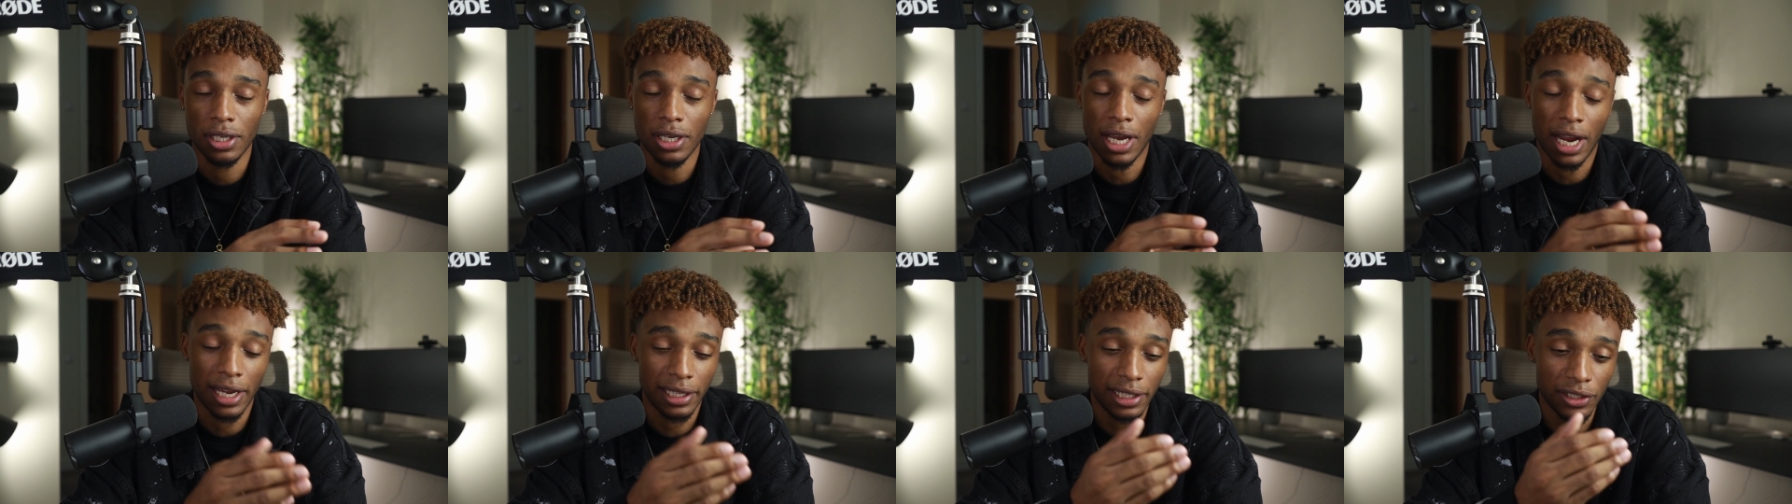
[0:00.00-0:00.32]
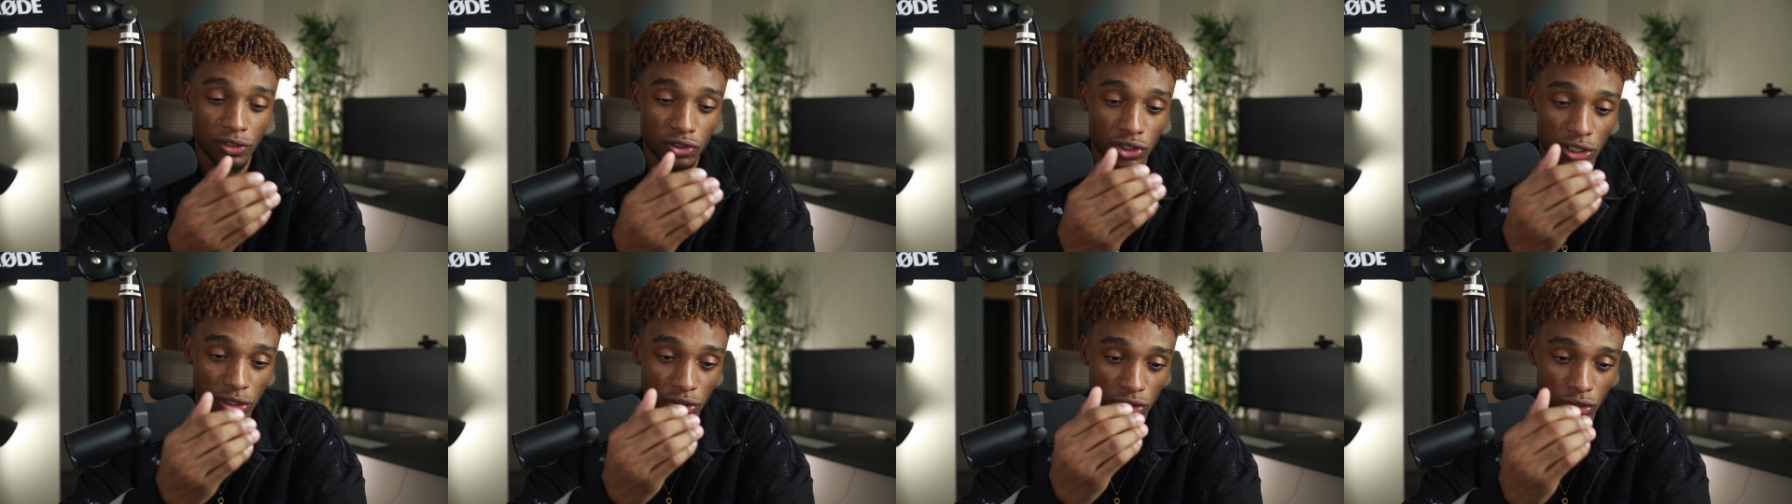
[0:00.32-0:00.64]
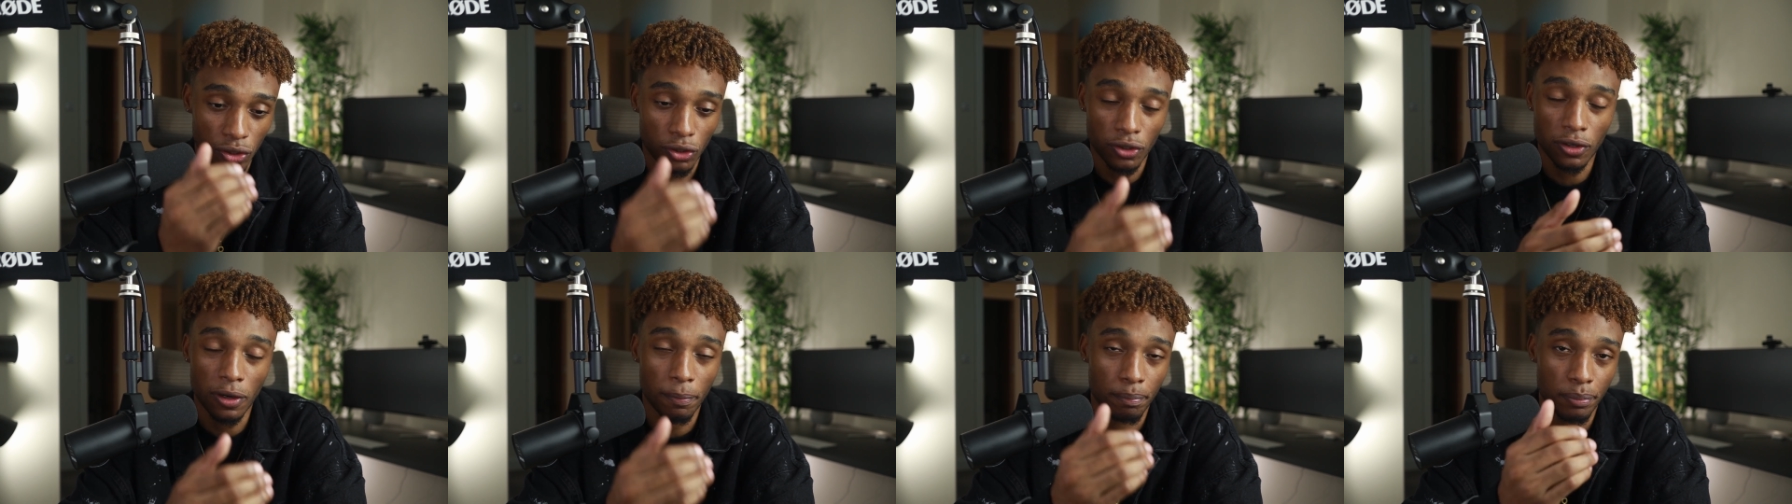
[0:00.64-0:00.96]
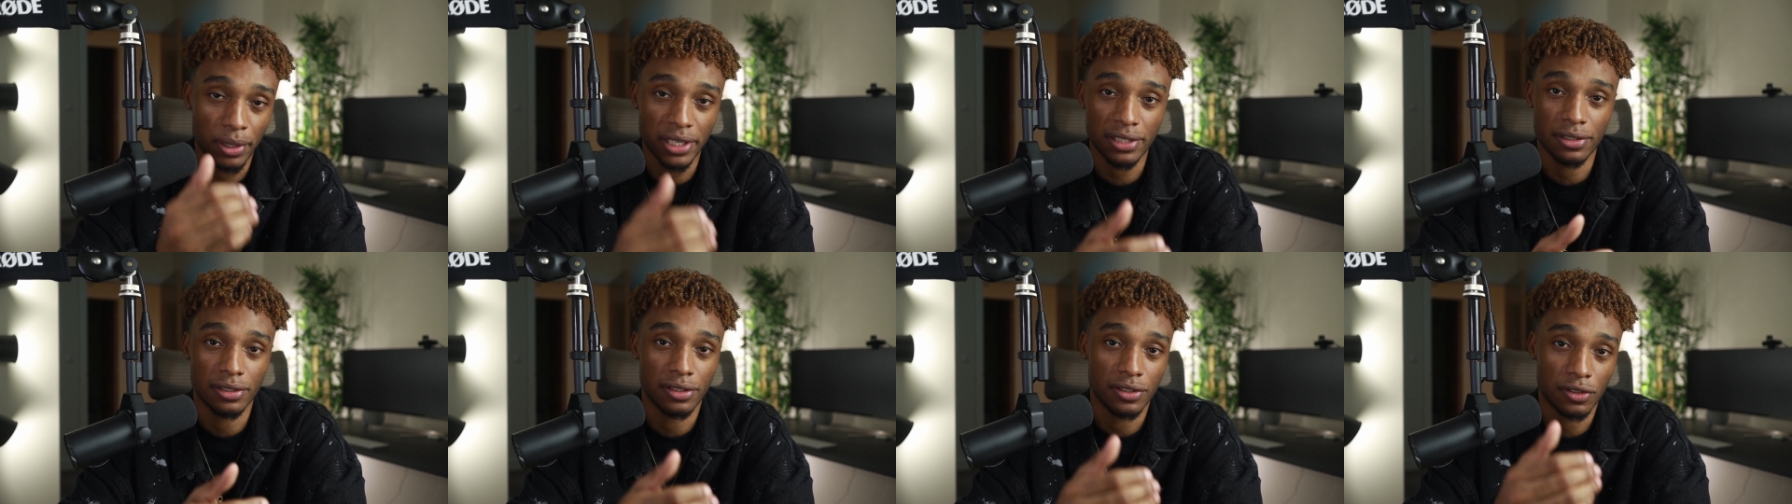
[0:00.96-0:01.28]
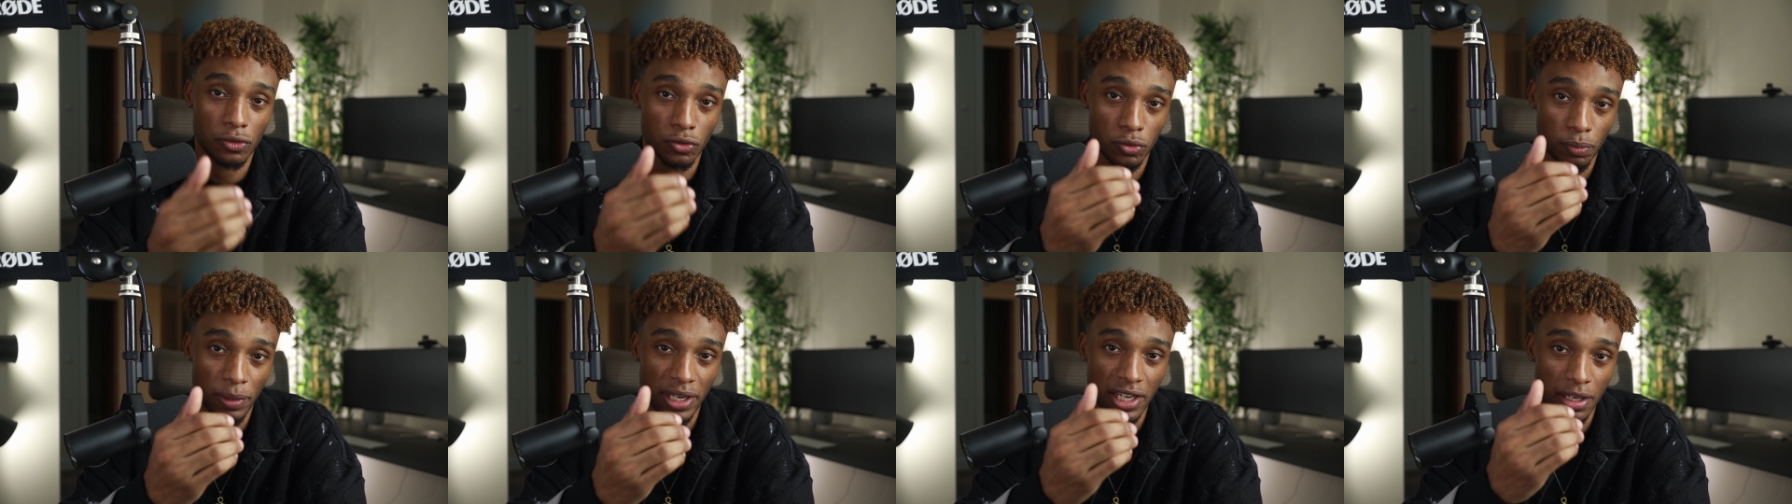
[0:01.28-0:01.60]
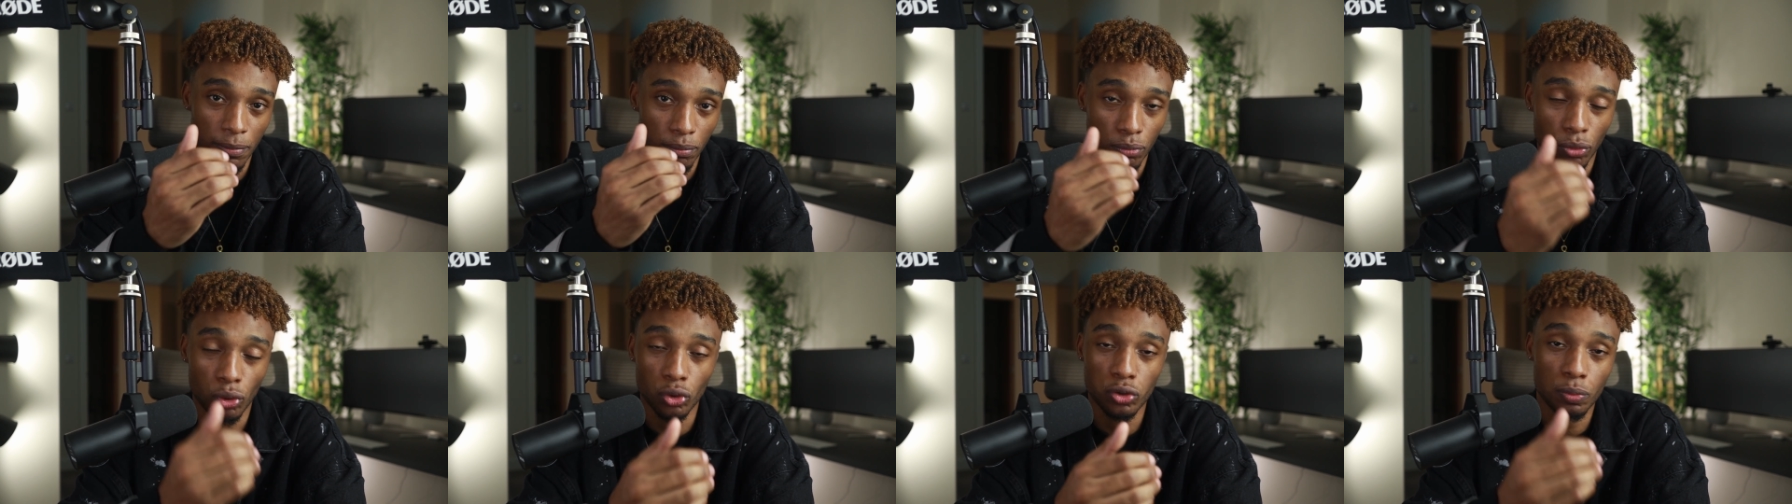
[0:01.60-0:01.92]
I literally took a business that was
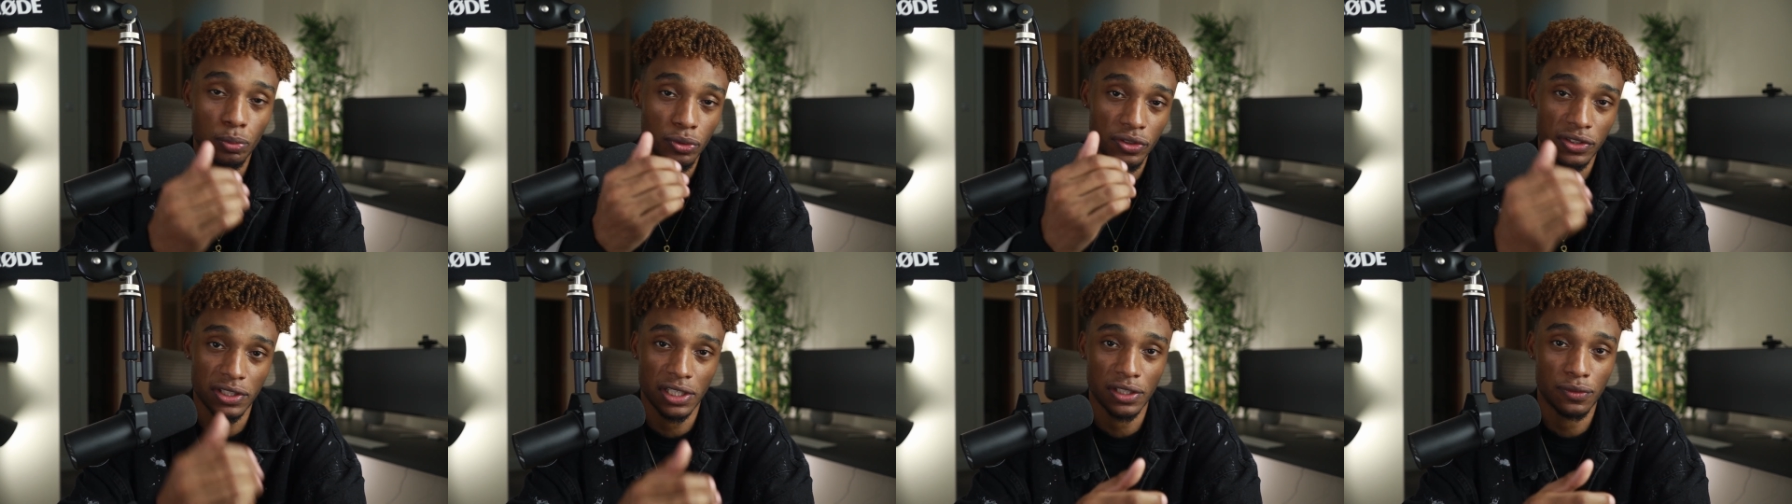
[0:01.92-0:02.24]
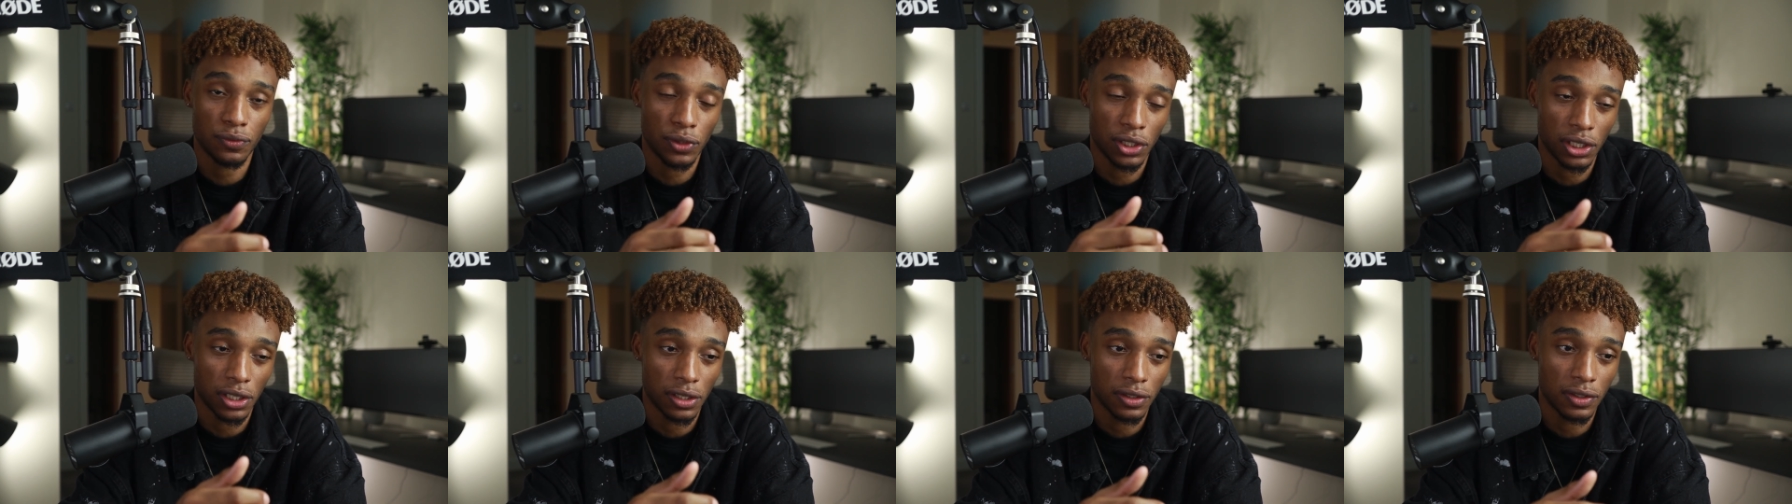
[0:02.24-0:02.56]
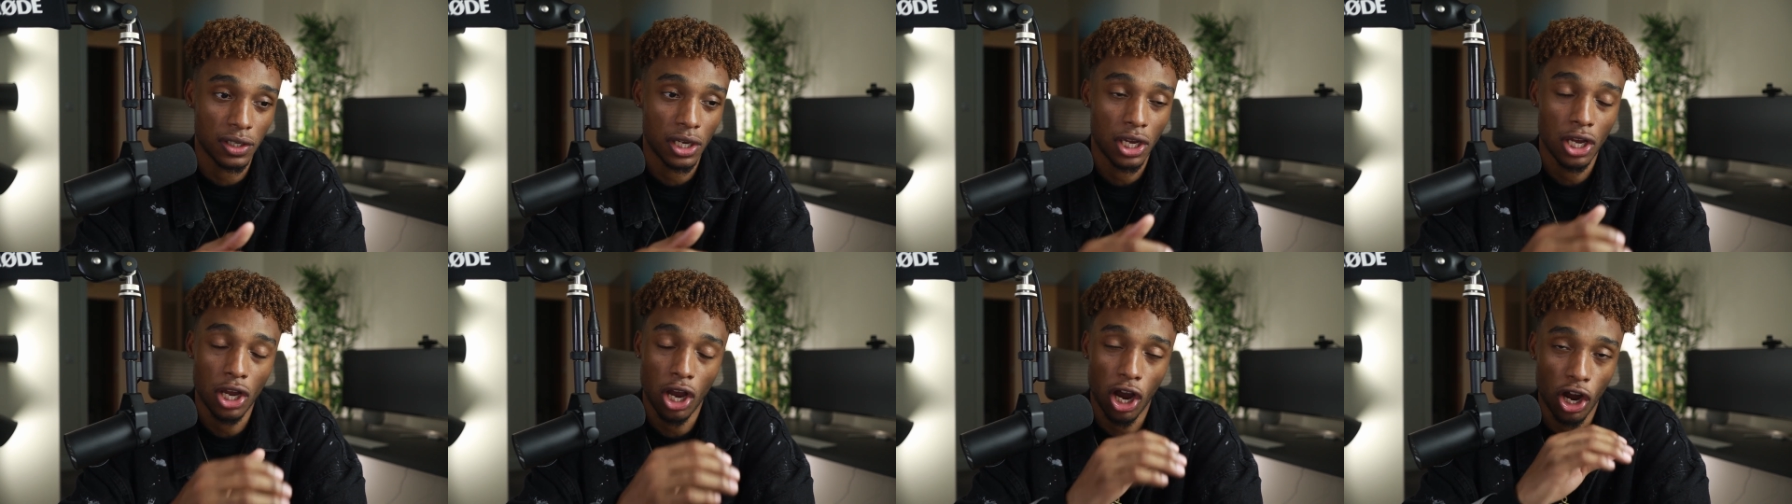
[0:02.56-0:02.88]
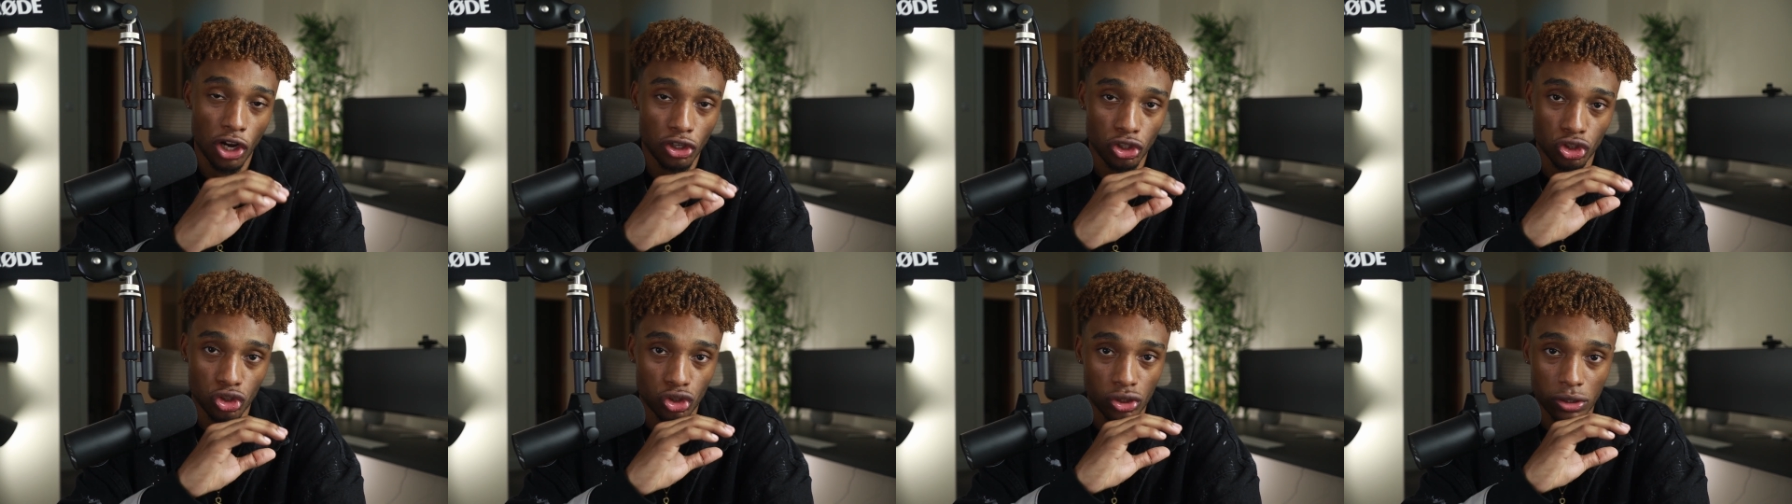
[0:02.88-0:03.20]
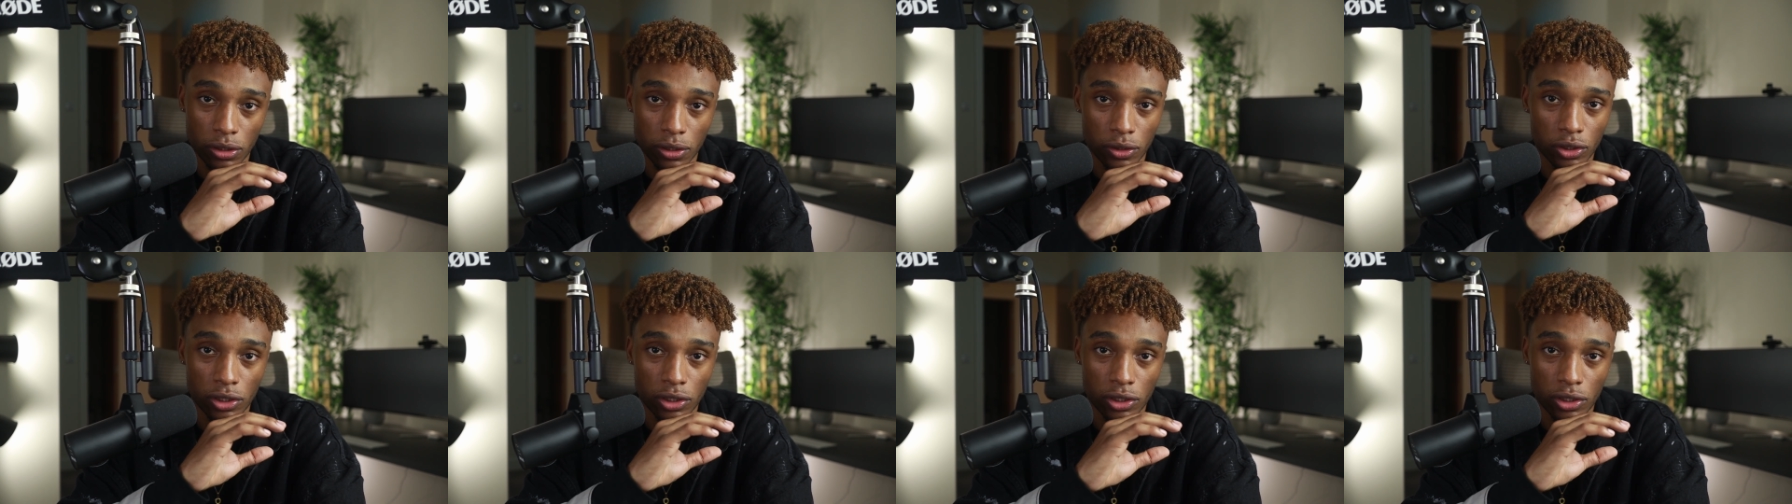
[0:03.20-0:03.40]
making multiple six figures and just